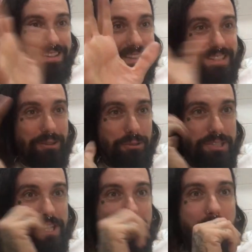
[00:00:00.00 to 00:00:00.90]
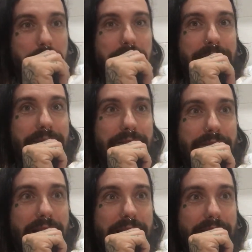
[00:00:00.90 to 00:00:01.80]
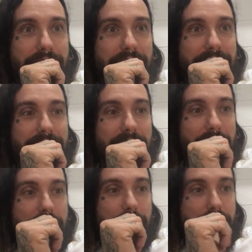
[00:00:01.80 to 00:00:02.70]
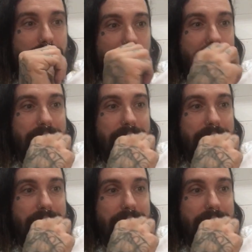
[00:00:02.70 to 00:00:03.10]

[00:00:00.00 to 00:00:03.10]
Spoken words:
this whole shit happened, and I figured that I probably